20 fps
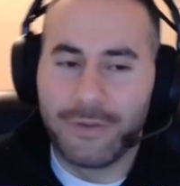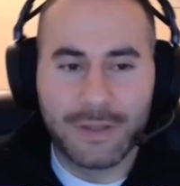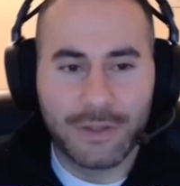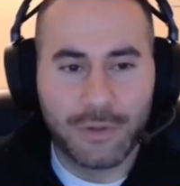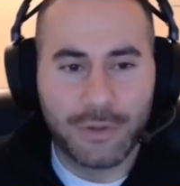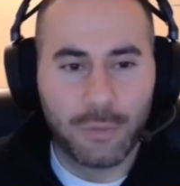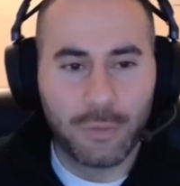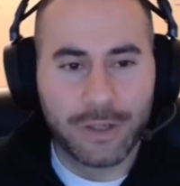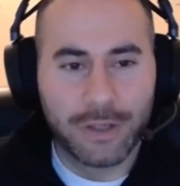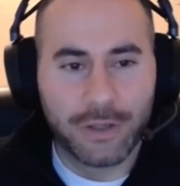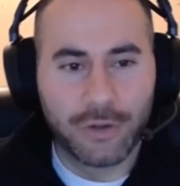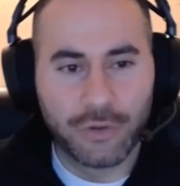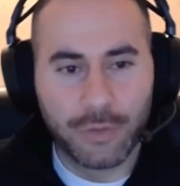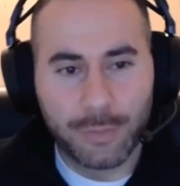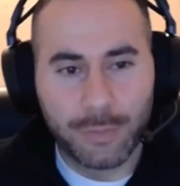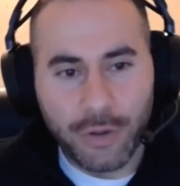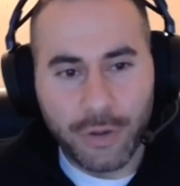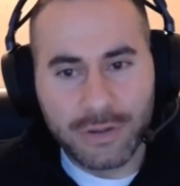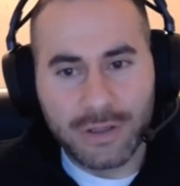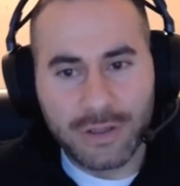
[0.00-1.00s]
don't think you want it on
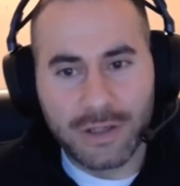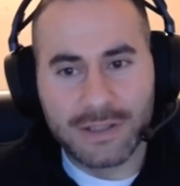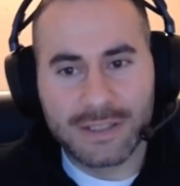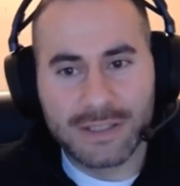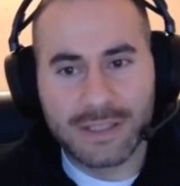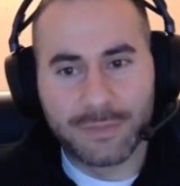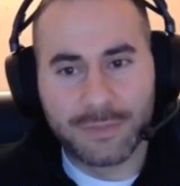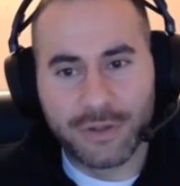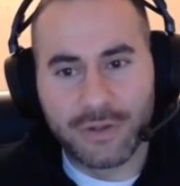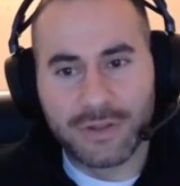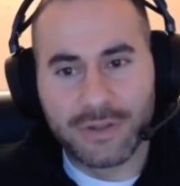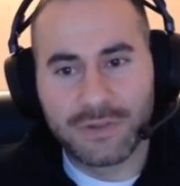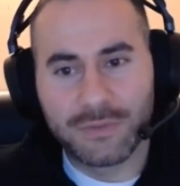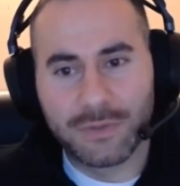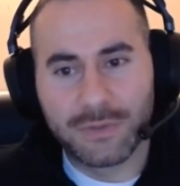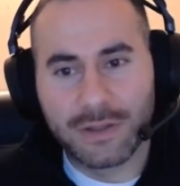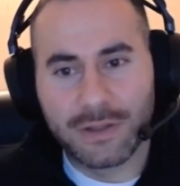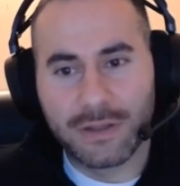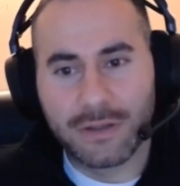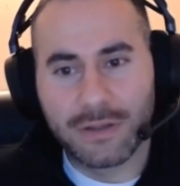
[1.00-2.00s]
your podcast, to be
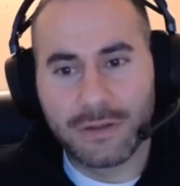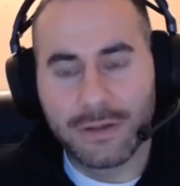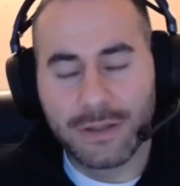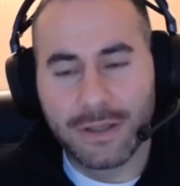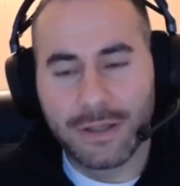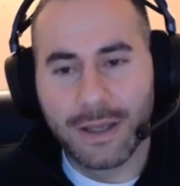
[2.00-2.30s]
honest with you,